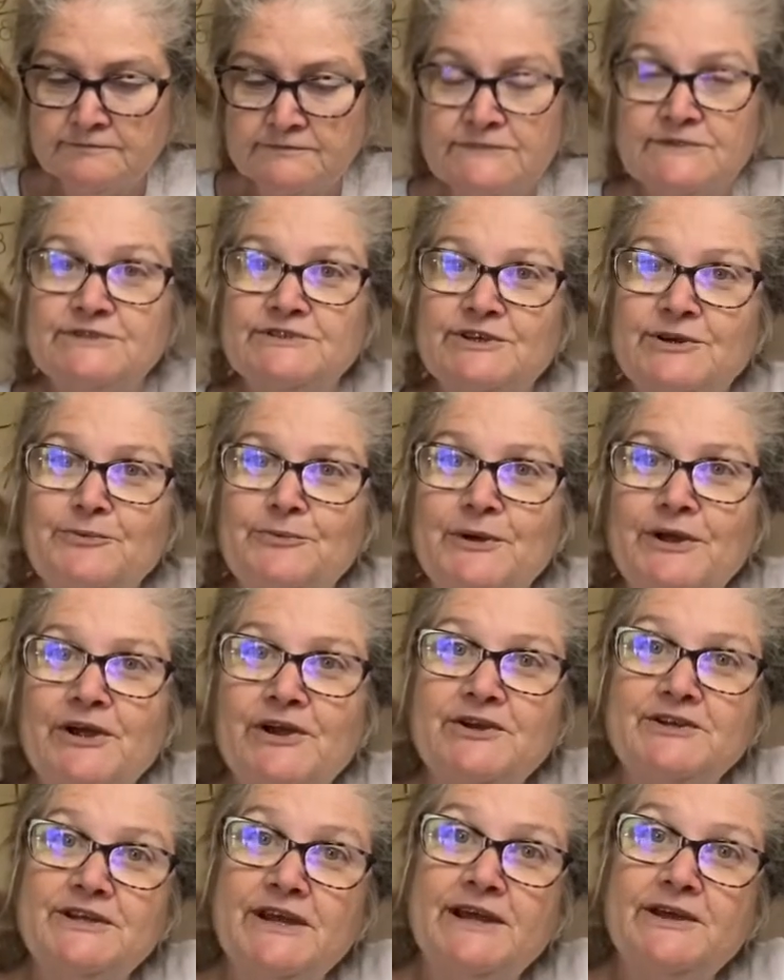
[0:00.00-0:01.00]
So we
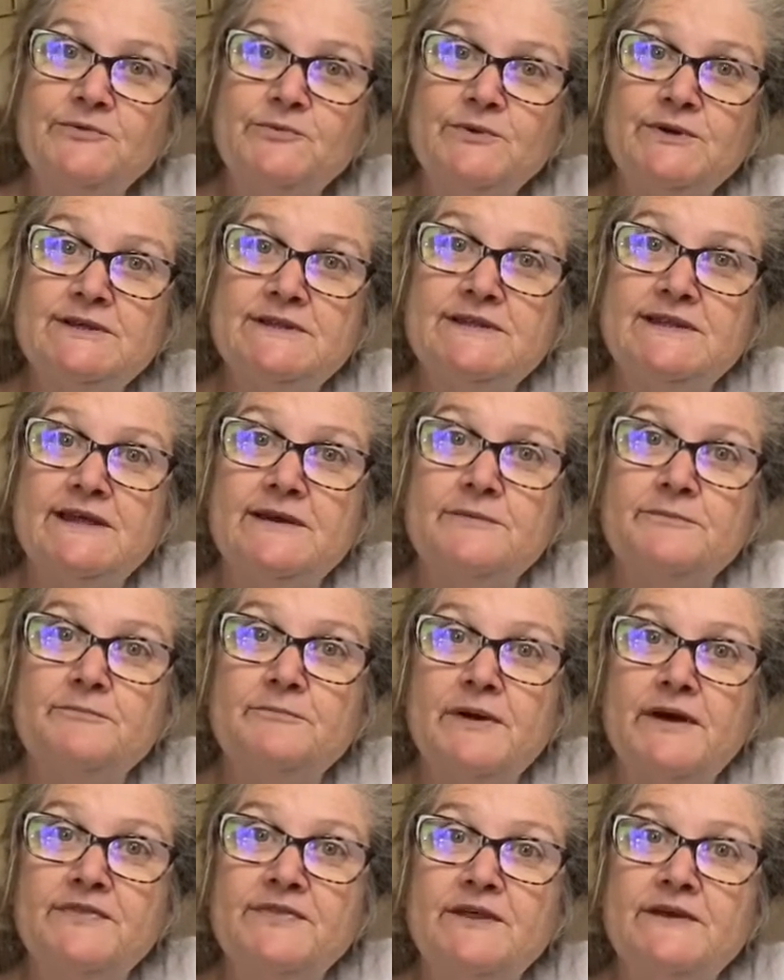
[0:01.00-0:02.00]
are done with the
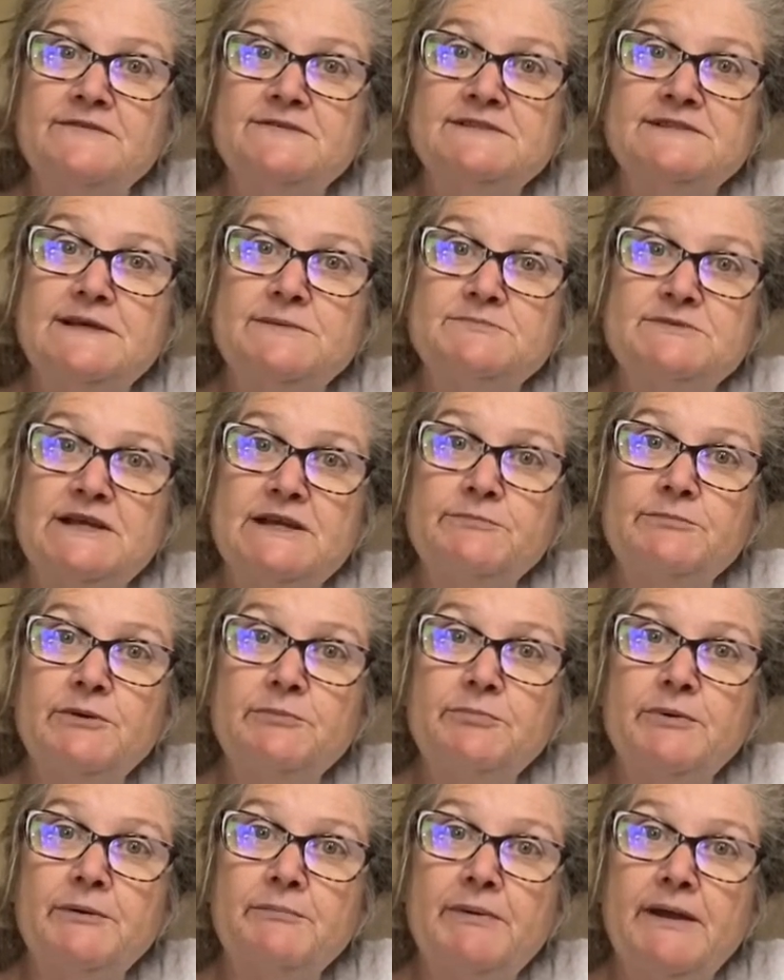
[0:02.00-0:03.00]
month of September
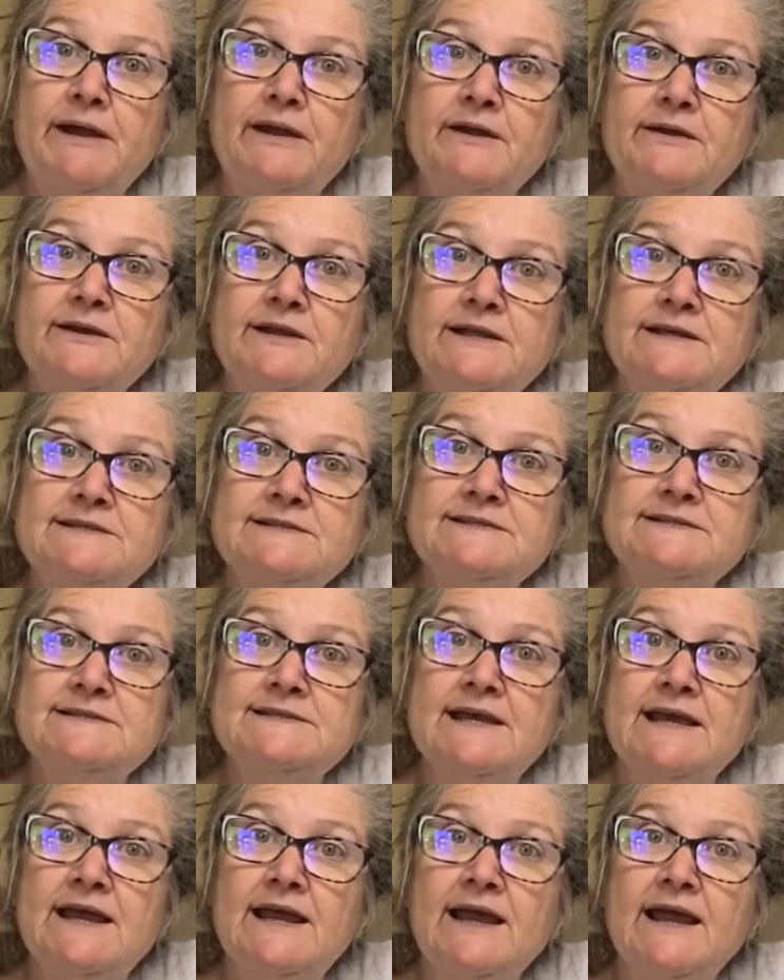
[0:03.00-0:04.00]

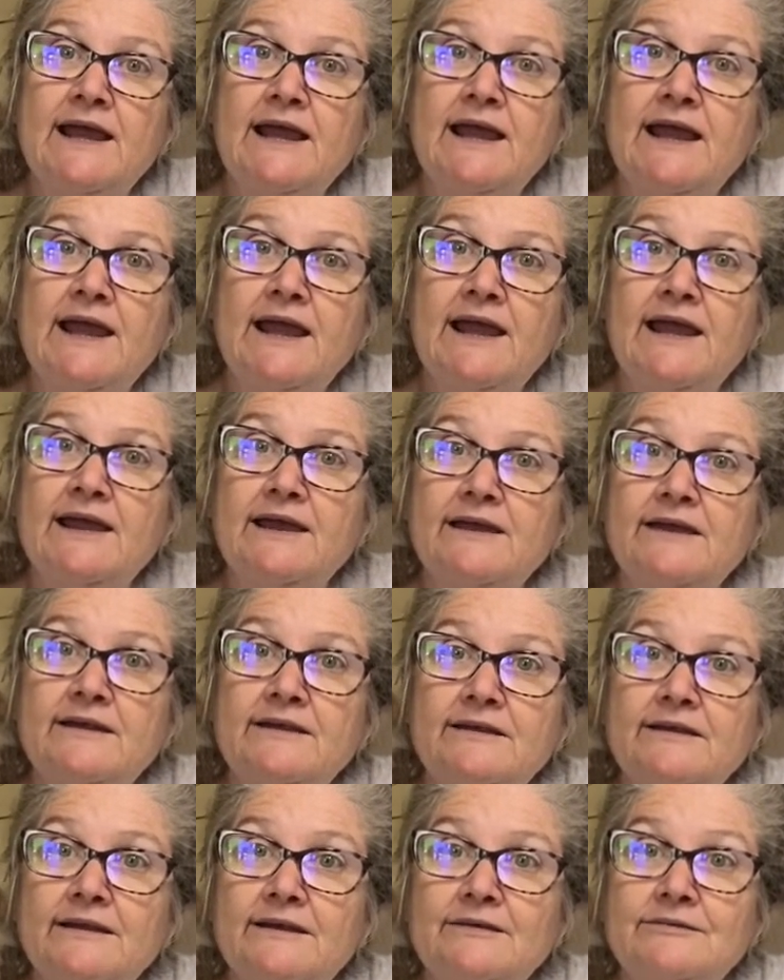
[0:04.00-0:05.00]
preparedness,
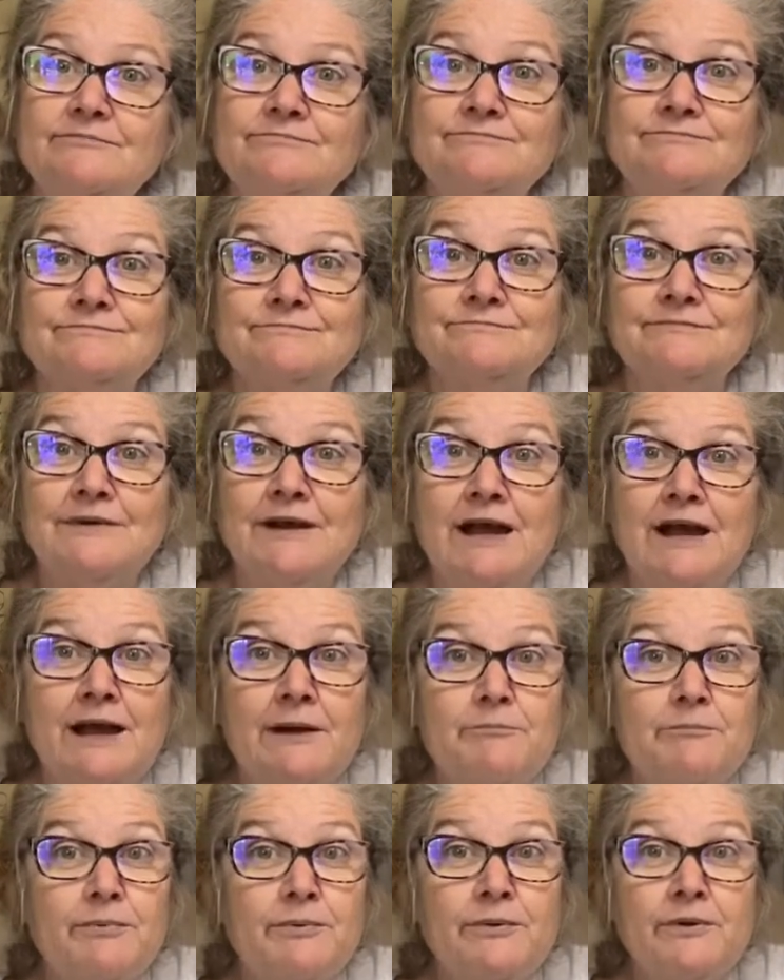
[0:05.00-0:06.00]
and
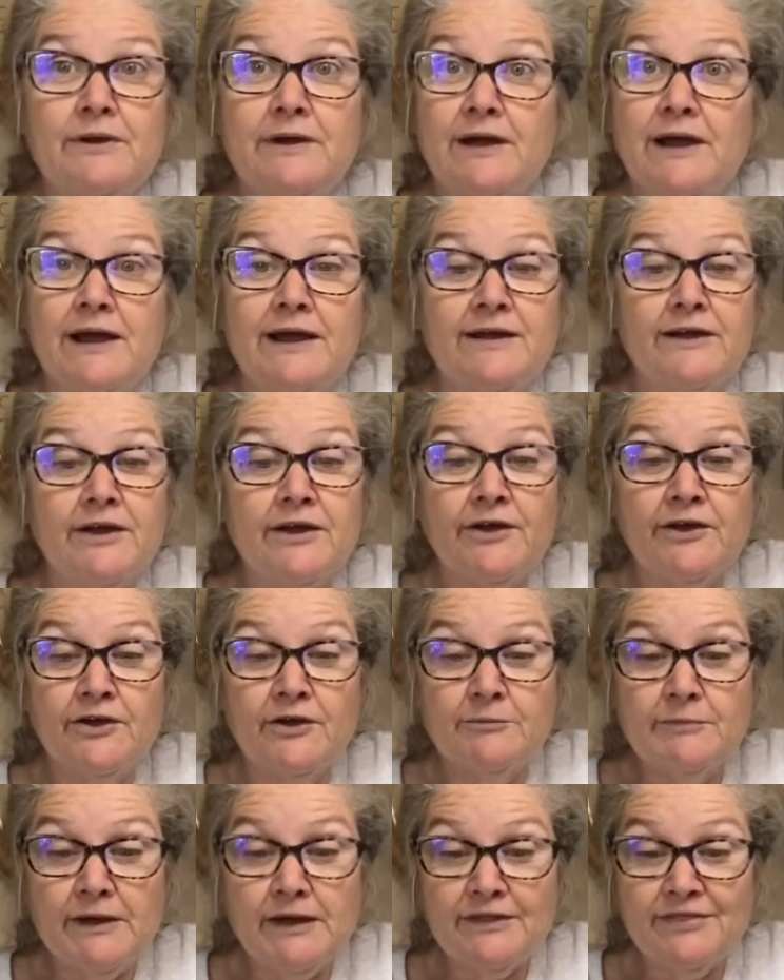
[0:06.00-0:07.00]
I got
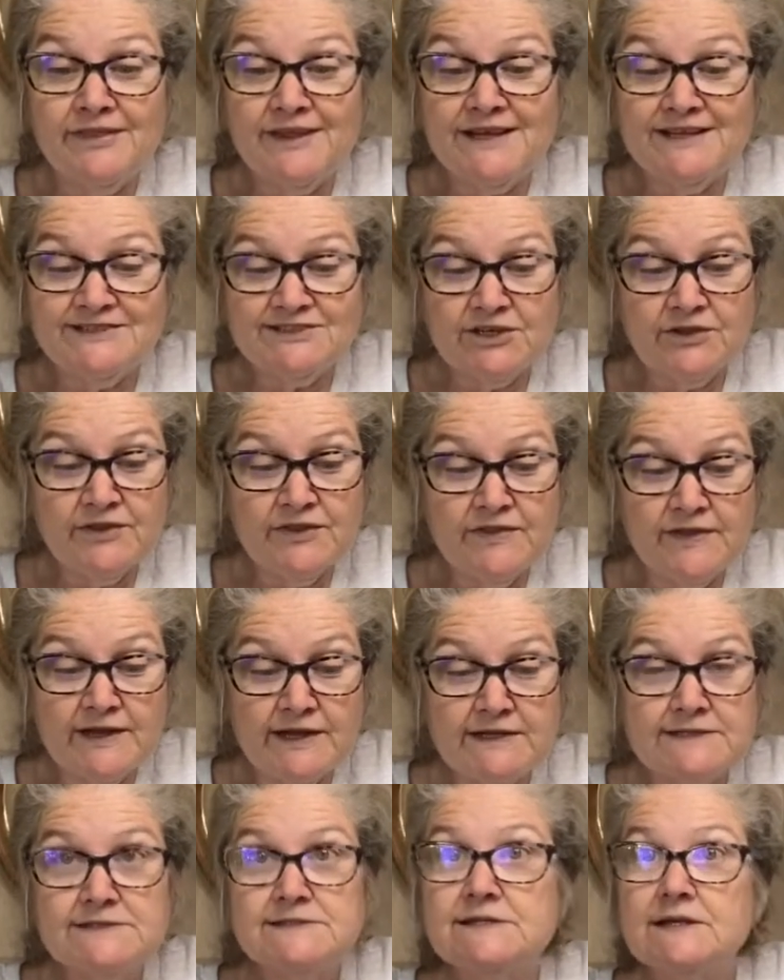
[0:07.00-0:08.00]
all my things. The only
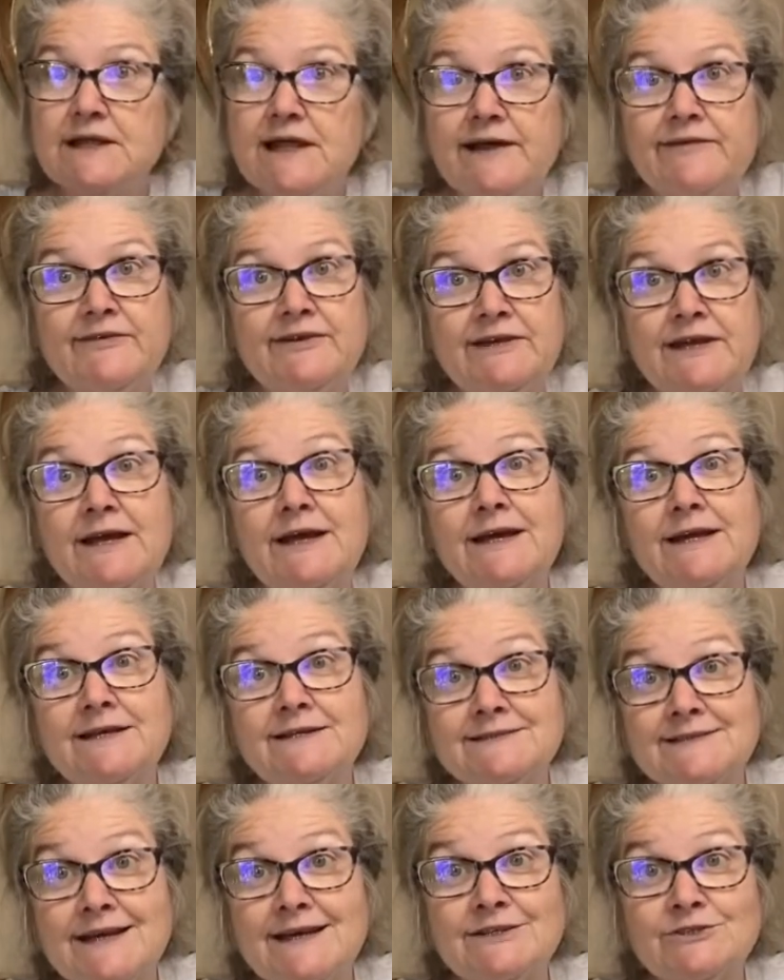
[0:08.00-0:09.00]
thing I still haven't done
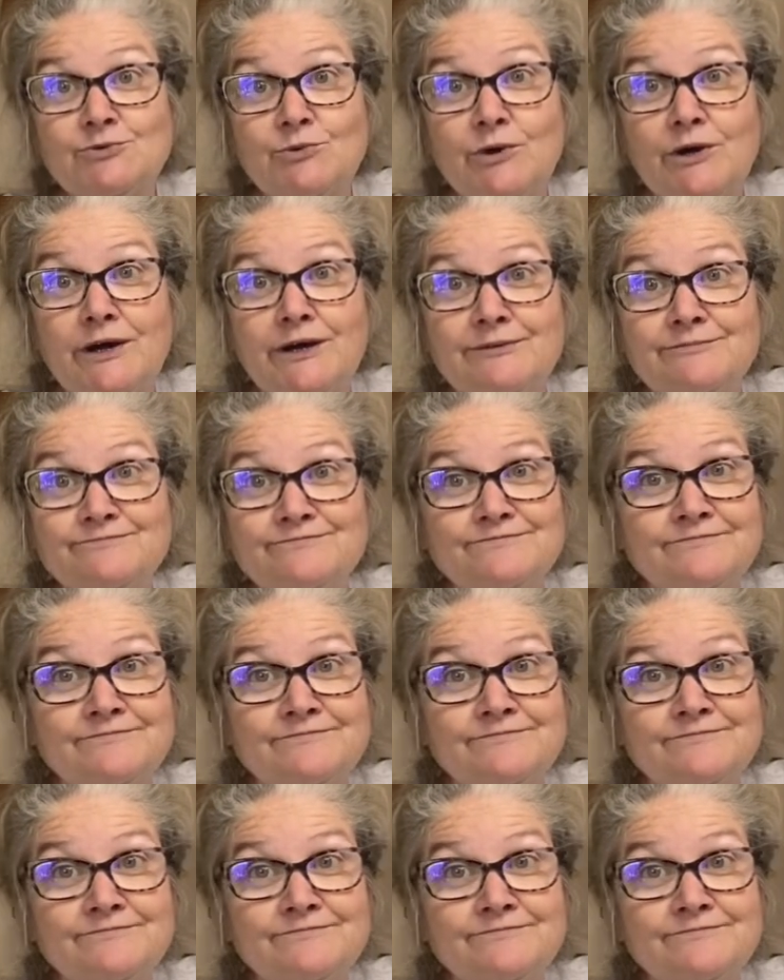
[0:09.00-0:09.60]
is, guess what?